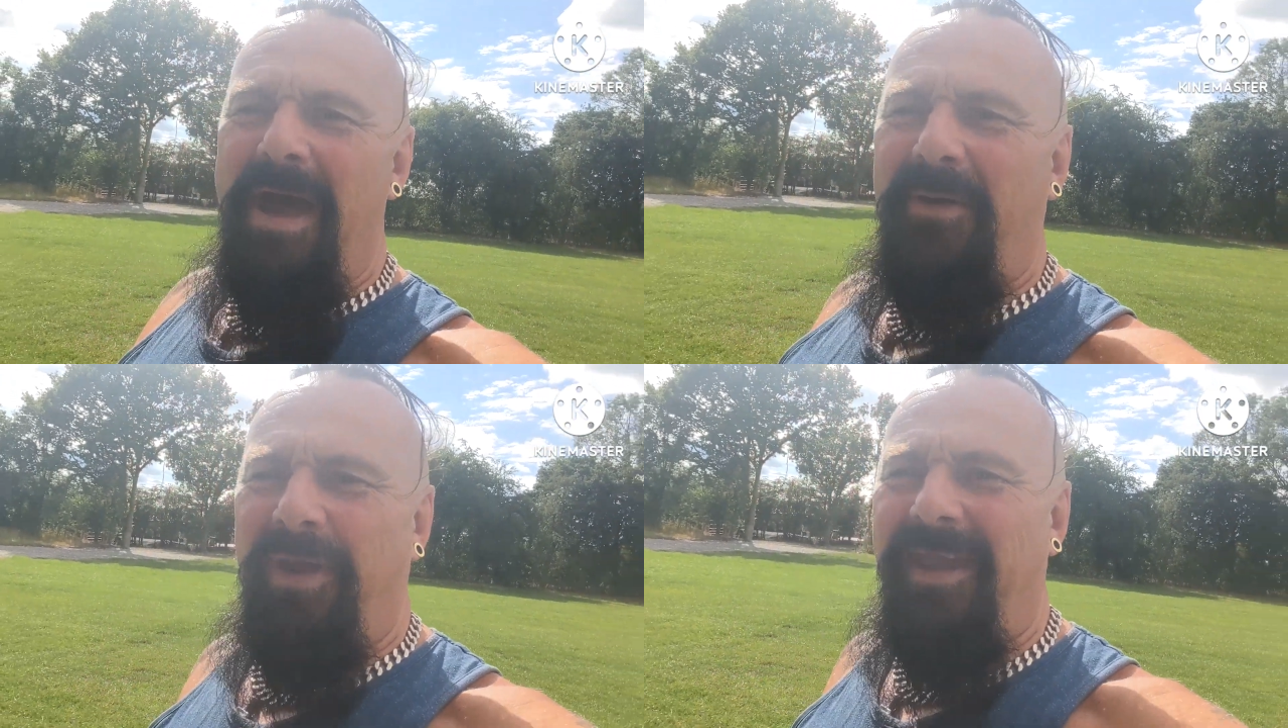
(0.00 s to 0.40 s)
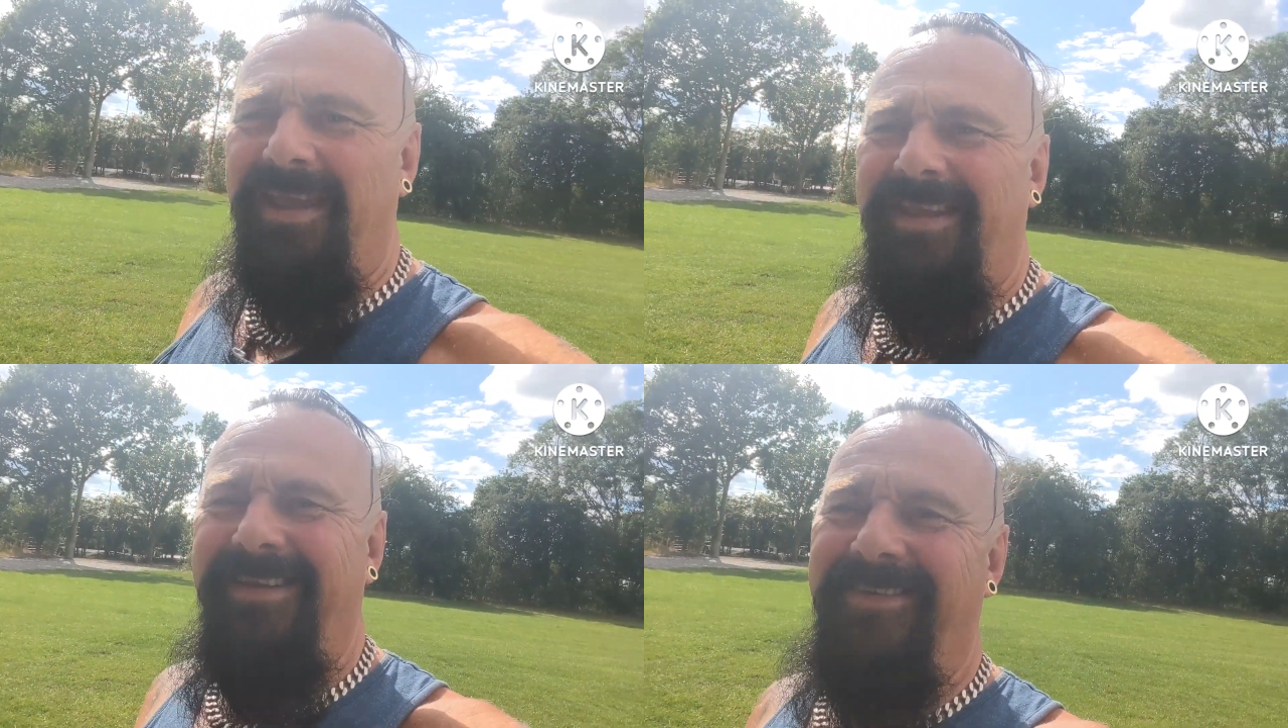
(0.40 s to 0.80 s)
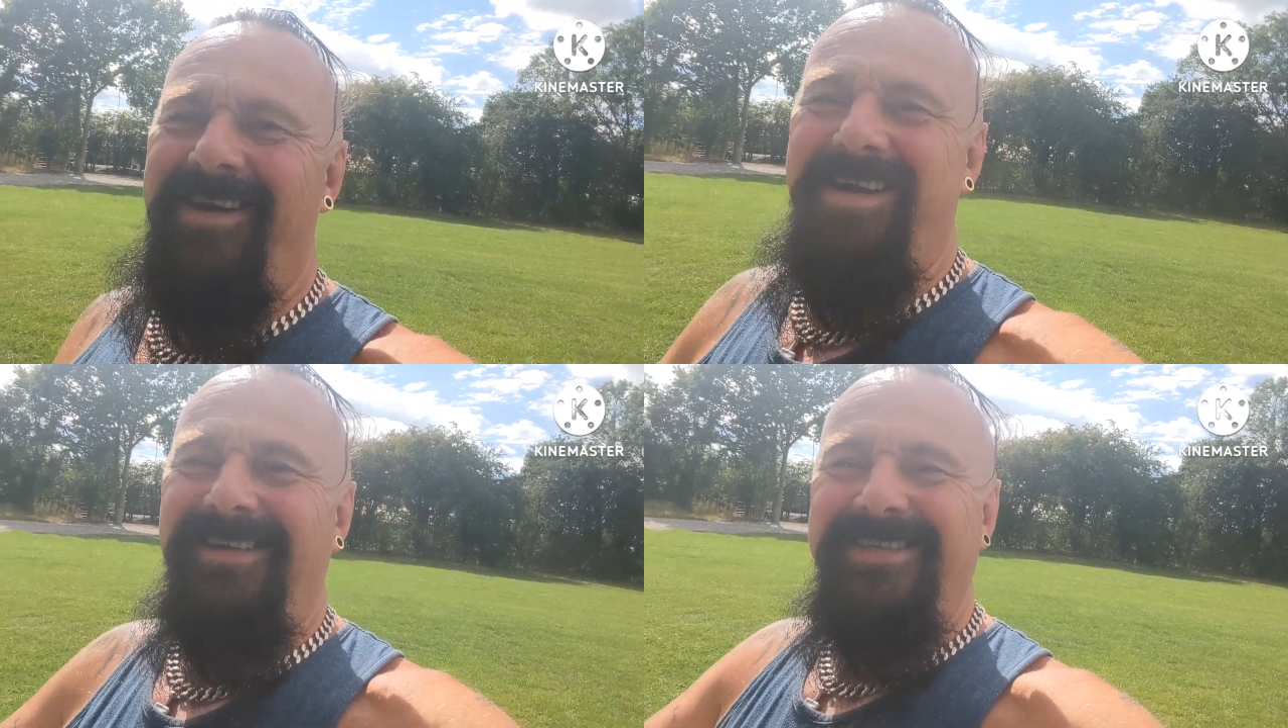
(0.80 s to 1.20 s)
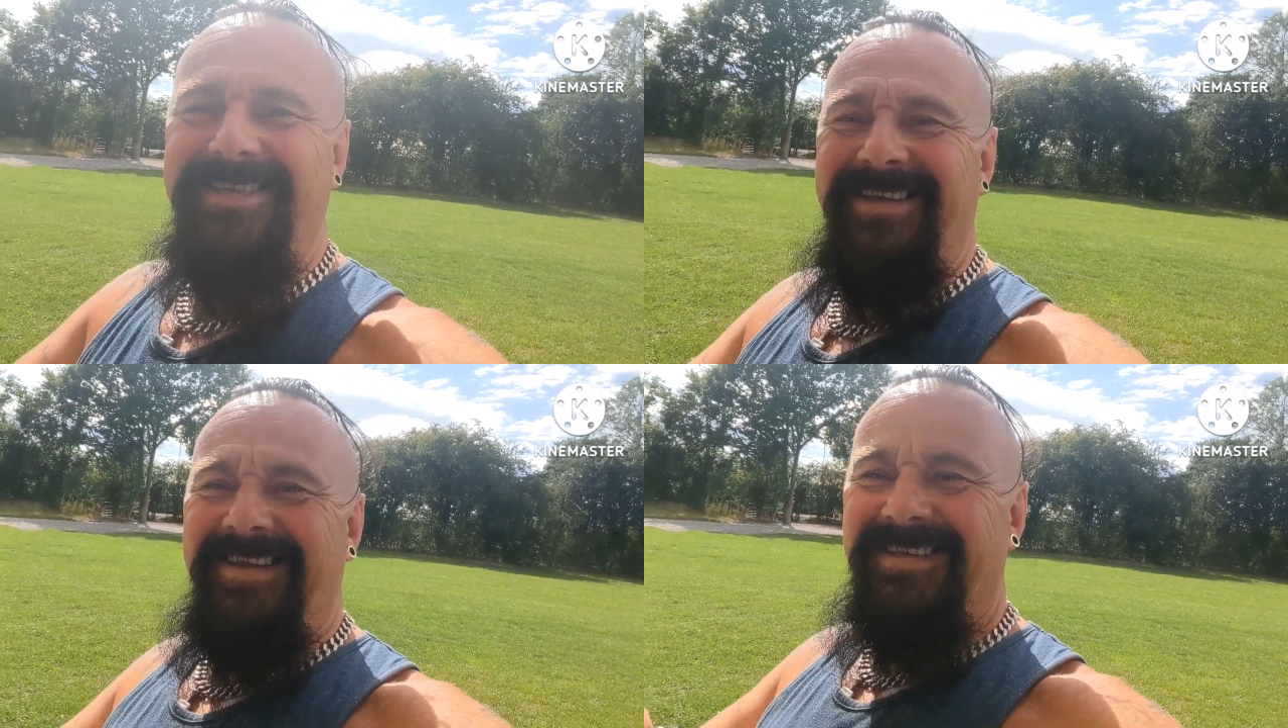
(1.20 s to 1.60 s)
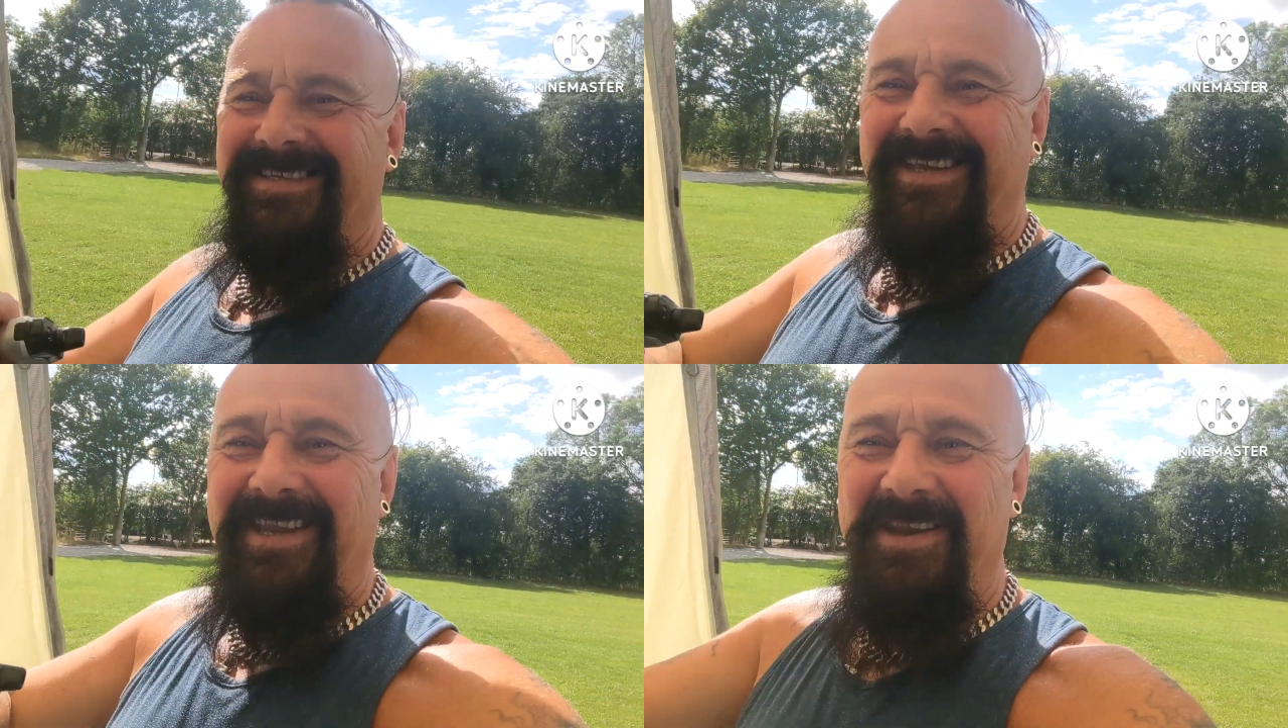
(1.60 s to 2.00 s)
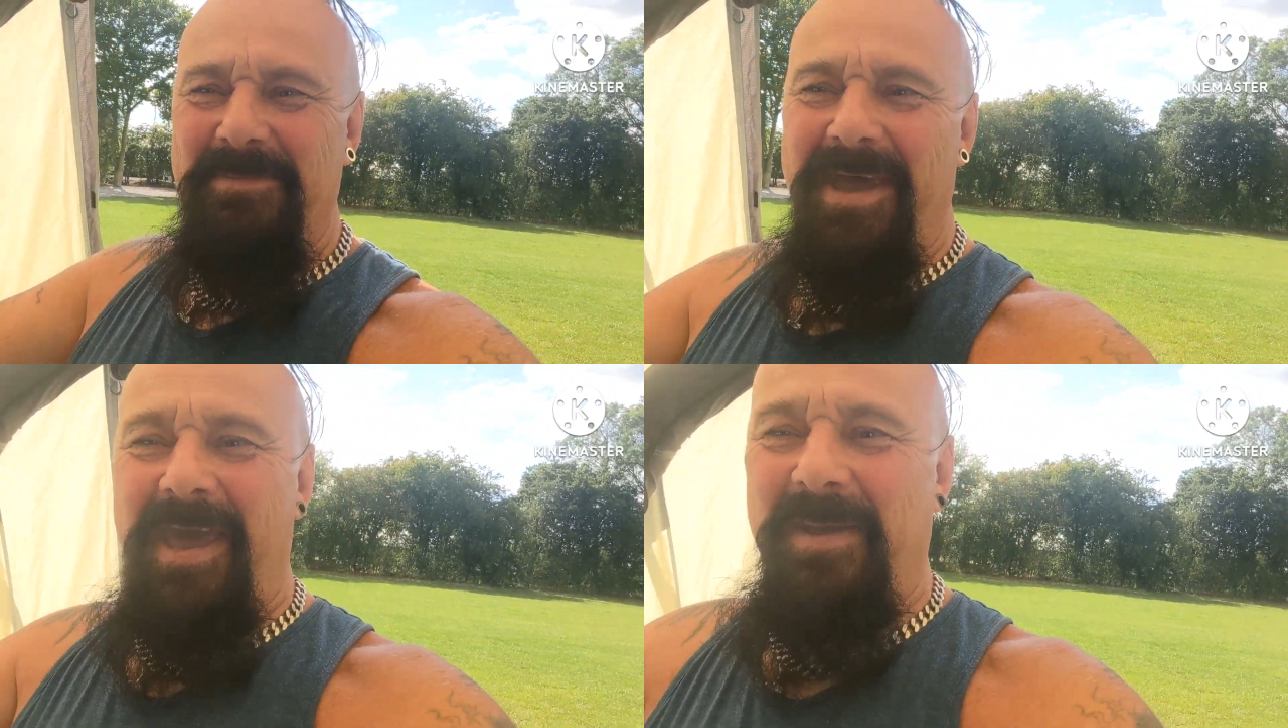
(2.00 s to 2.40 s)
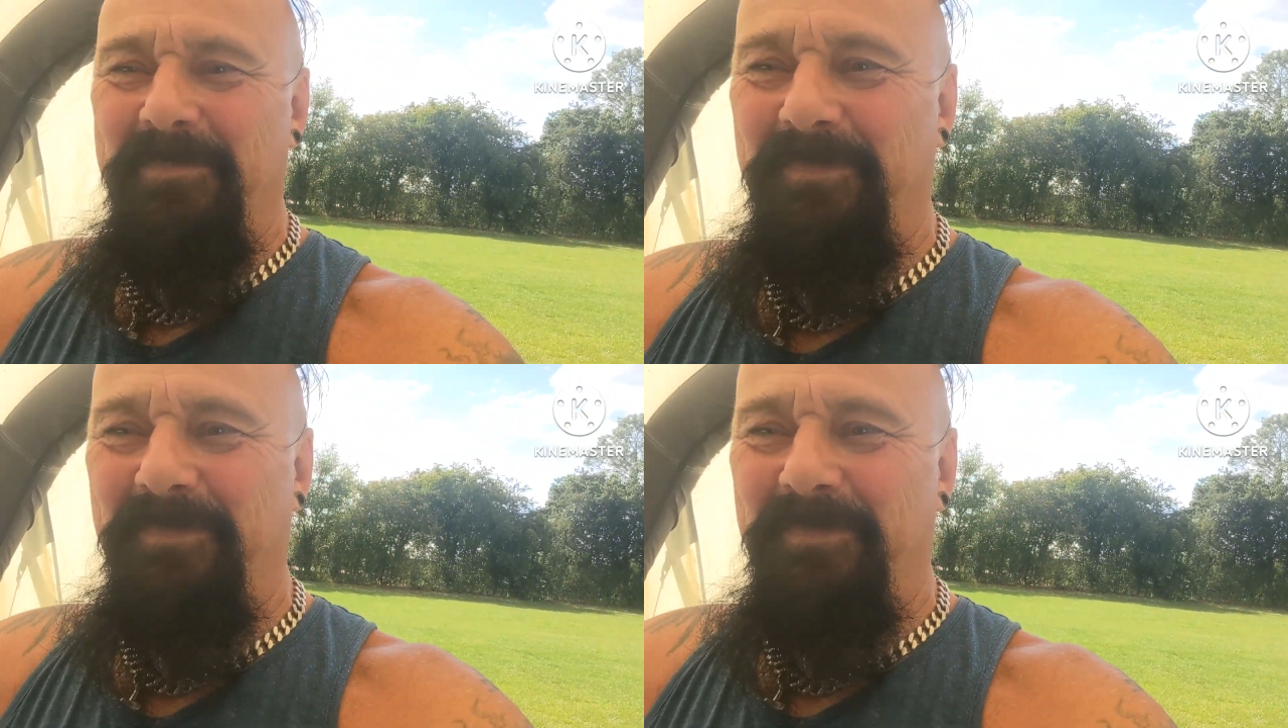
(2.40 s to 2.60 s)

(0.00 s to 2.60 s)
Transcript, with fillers: power Right, see you in a bit.